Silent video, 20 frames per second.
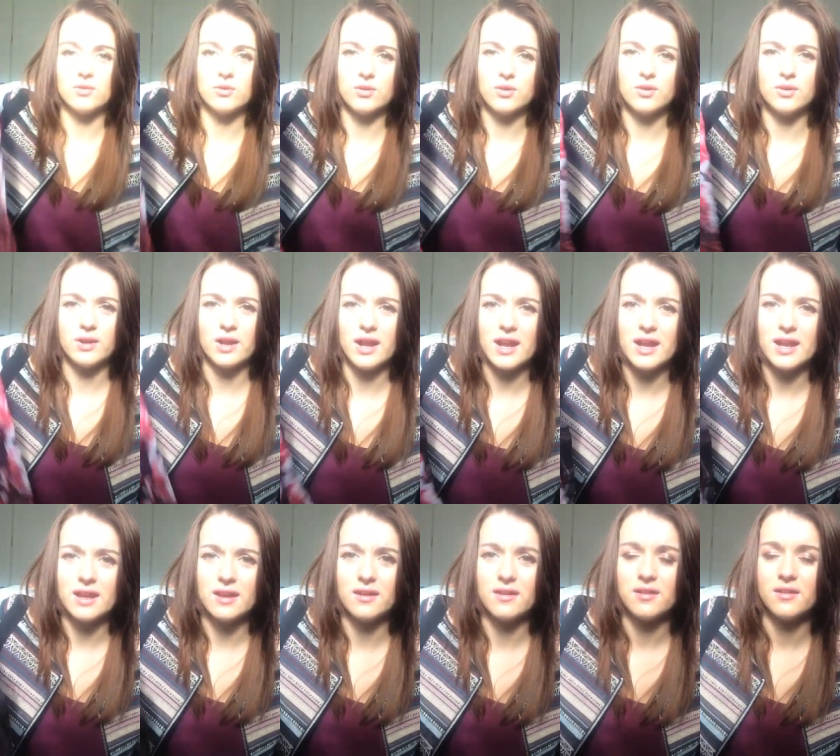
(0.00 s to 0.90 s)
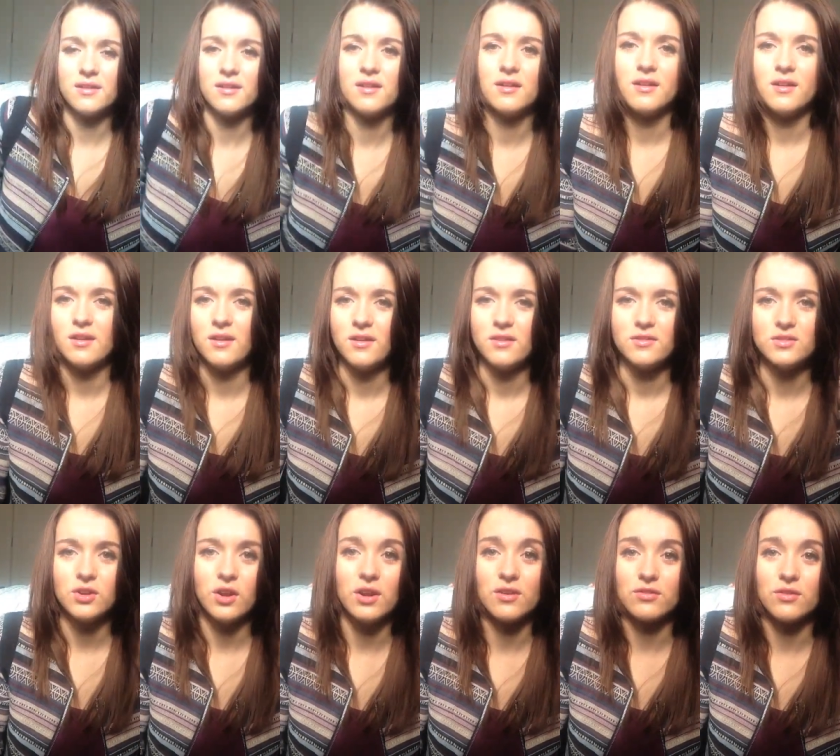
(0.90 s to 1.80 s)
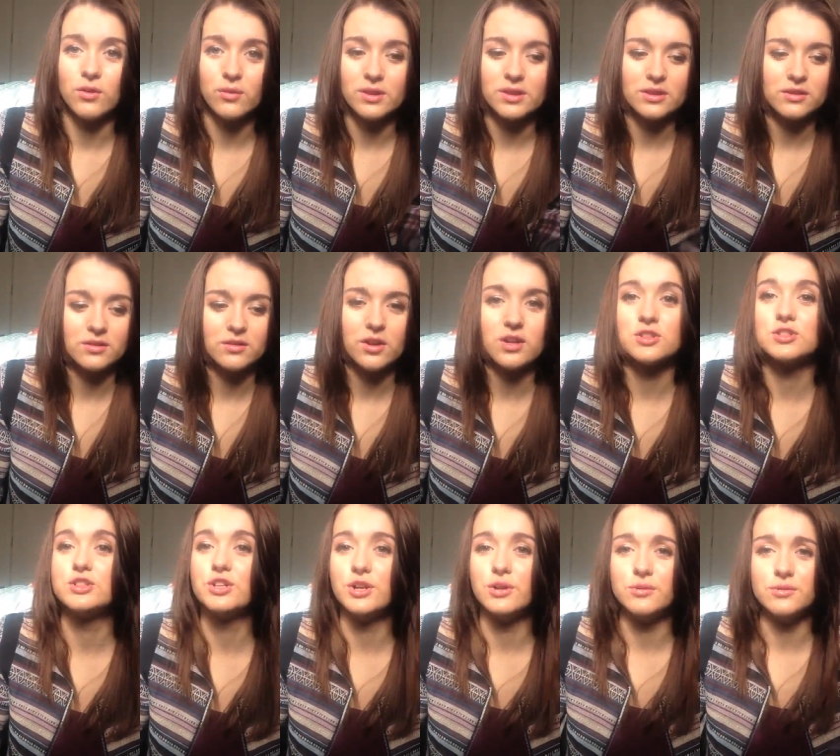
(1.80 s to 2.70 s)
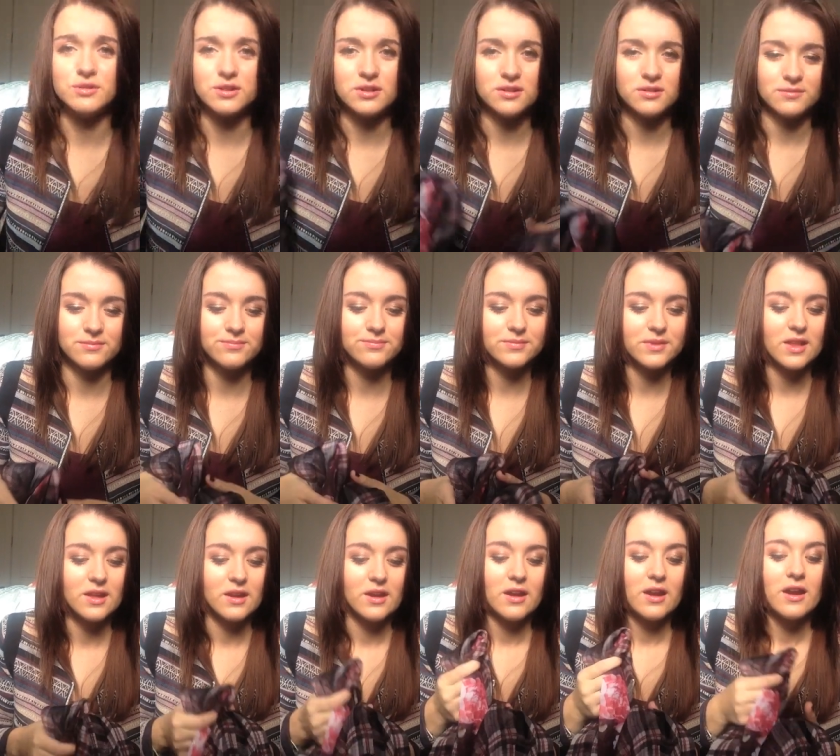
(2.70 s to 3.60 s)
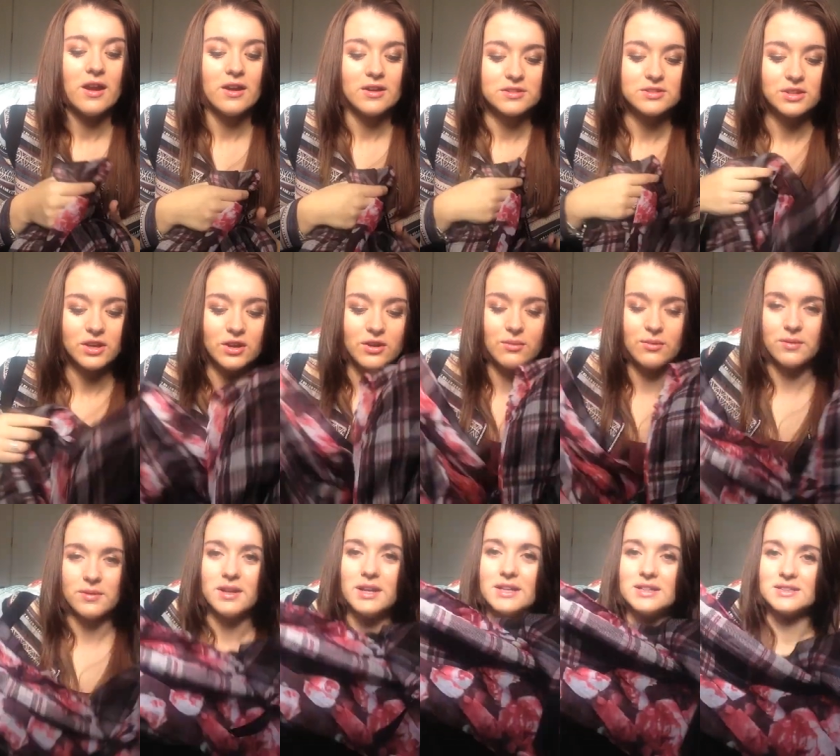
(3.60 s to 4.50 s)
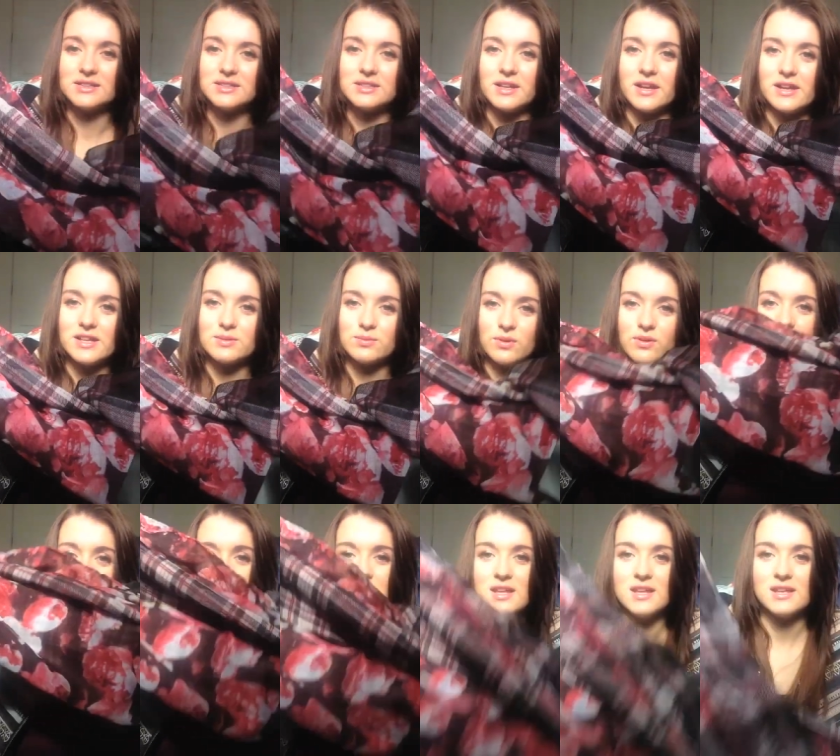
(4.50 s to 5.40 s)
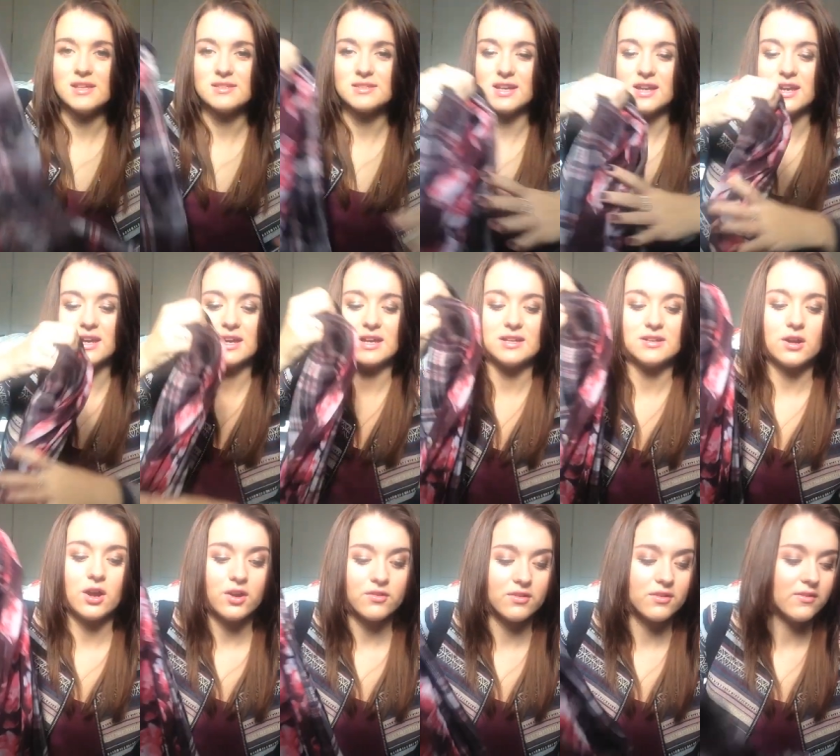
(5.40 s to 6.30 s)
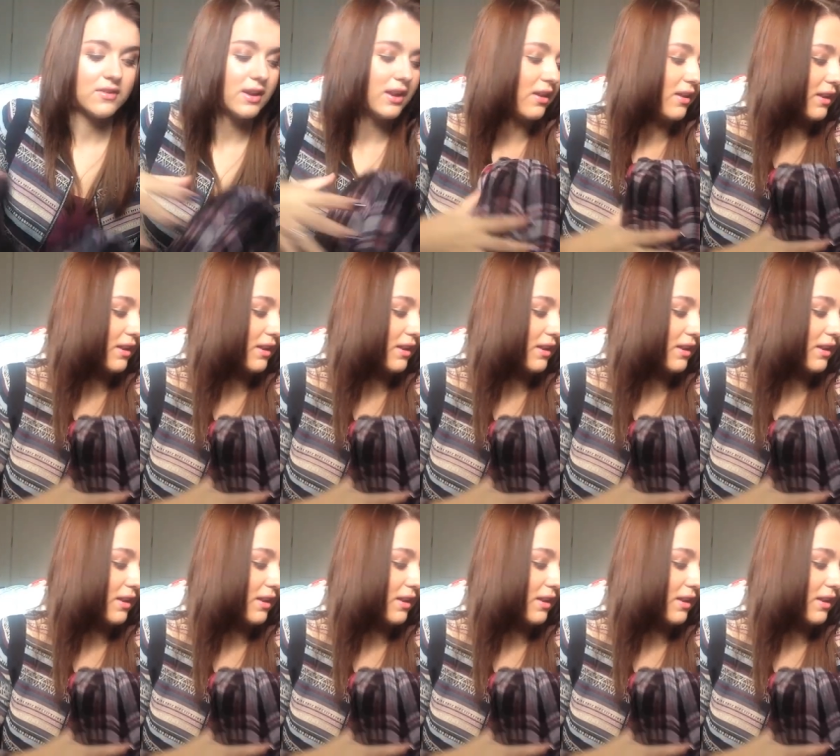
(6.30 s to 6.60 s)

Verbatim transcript: or a, totally forgot, the, a snood. So yes, it's one of these and I really, really